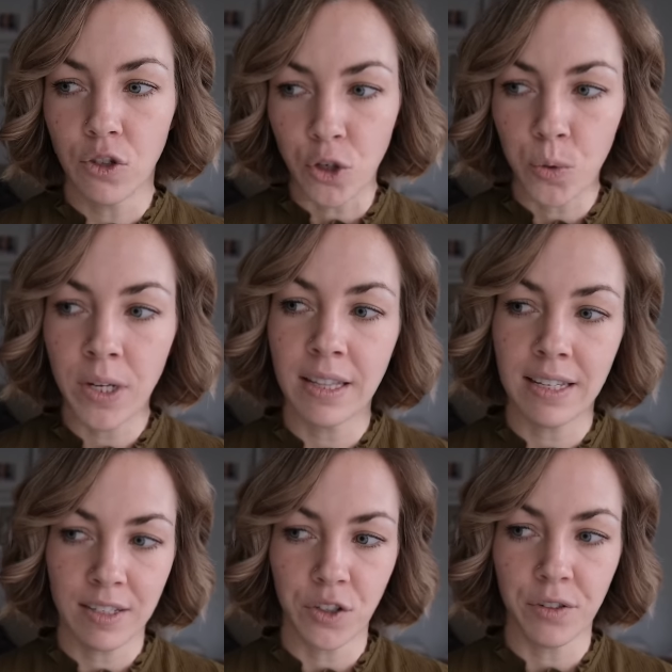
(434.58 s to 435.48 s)
doing
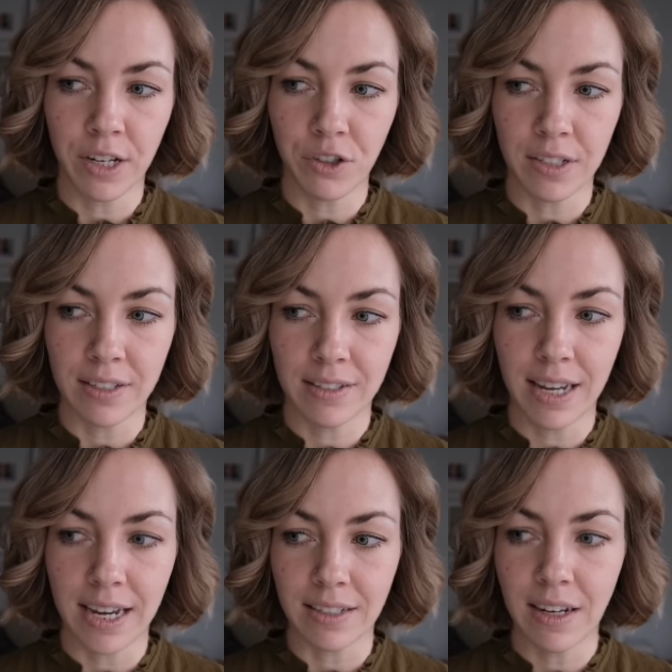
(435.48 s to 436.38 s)
these interventions
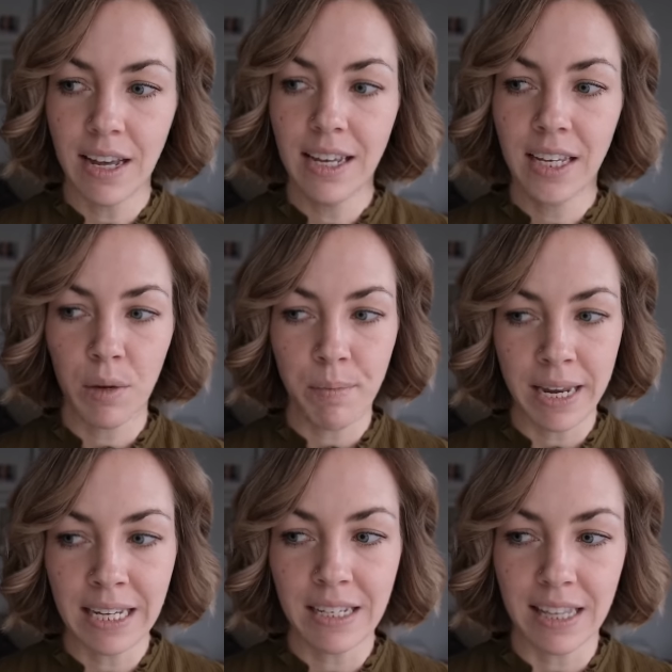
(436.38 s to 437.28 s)
and
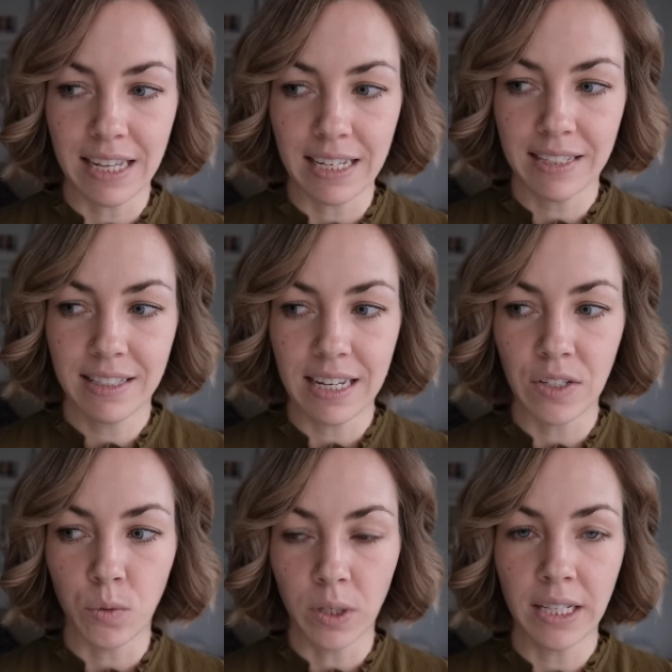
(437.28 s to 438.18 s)
committing to this
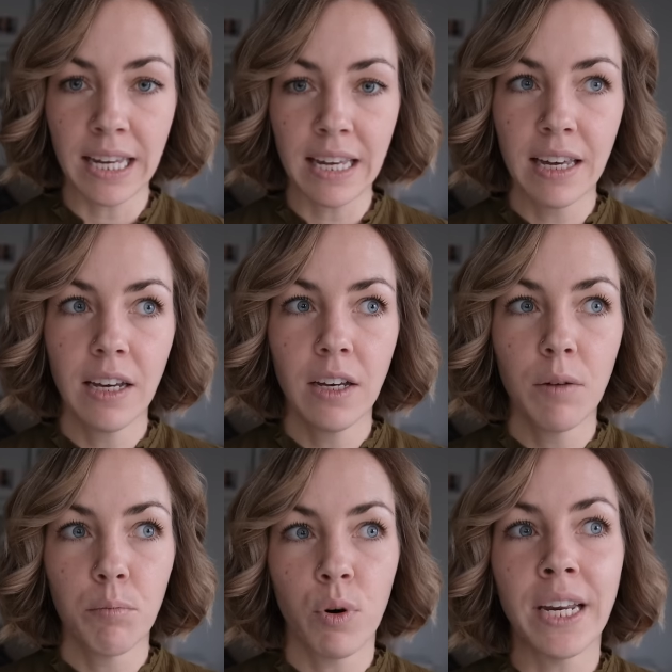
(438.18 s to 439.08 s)
is really
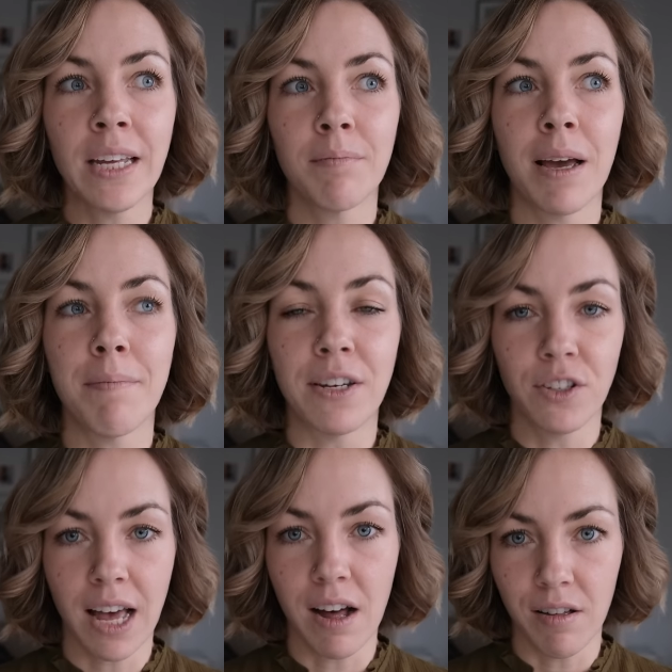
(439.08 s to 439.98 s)
putting my mental
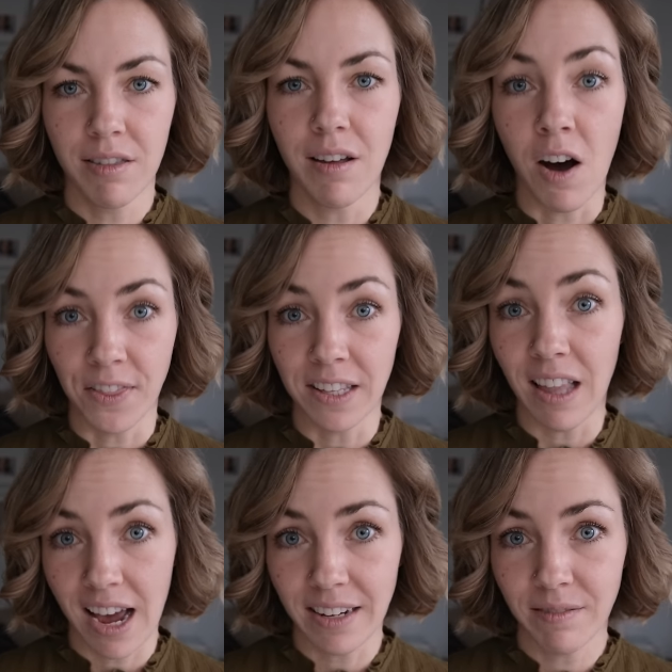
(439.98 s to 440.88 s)
health on the
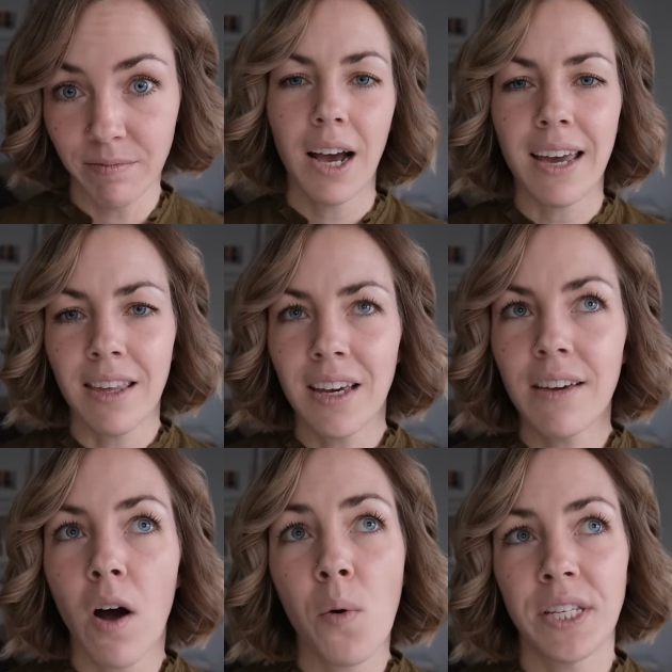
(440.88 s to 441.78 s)
line. I think
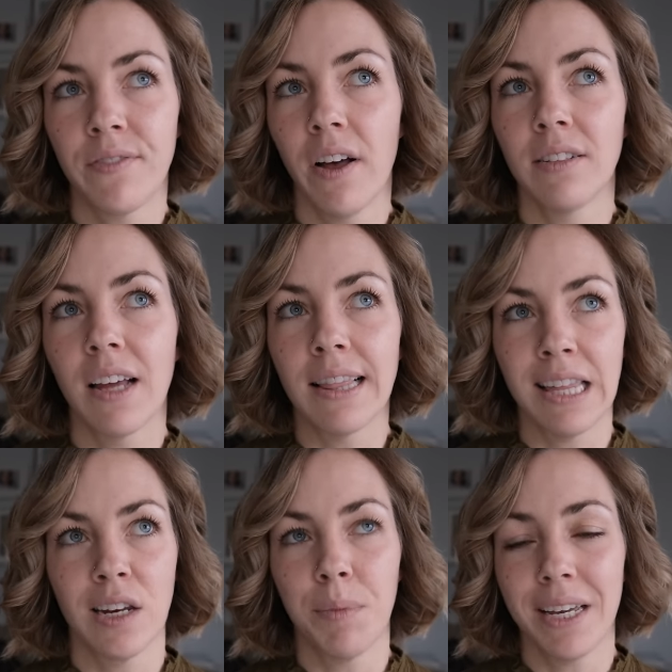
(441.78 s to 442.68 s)
I've always felt a
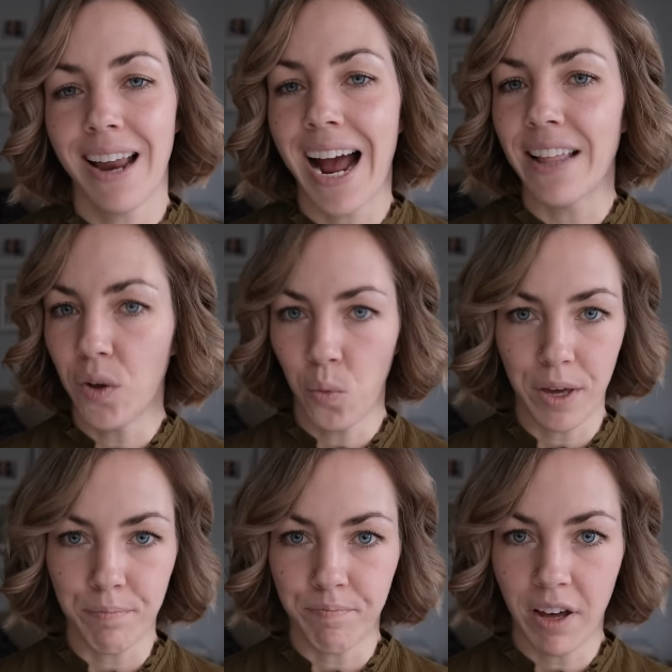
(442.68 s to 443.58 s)
little bit at the
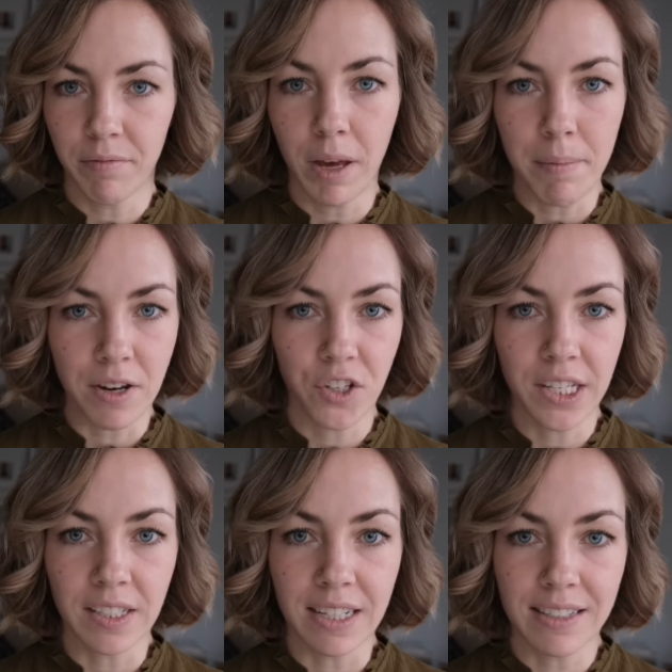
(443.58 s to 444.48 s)
whim of my mental
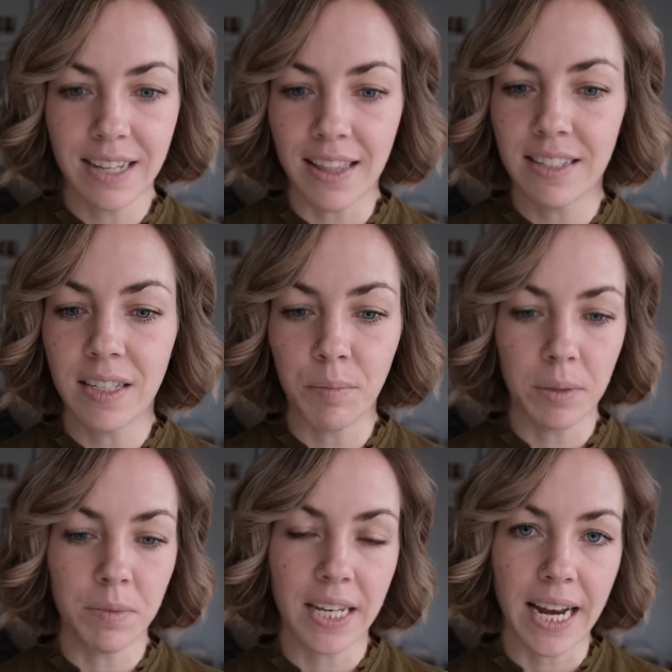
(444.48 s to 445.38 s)
illness and the
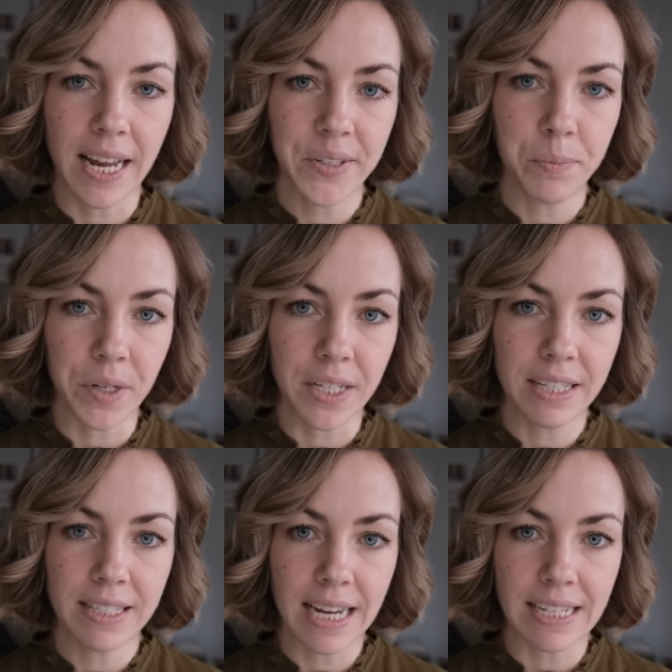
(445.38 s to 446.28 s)
symptoms that I
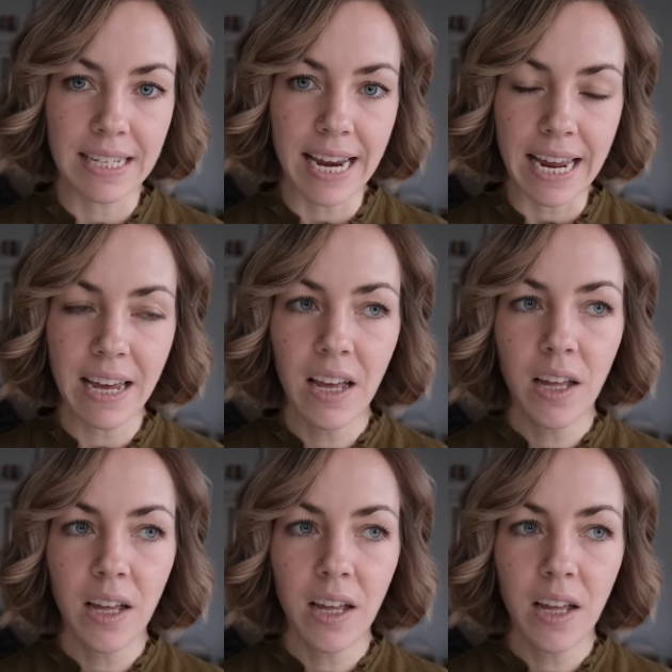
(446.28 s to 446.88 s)
experience day to day.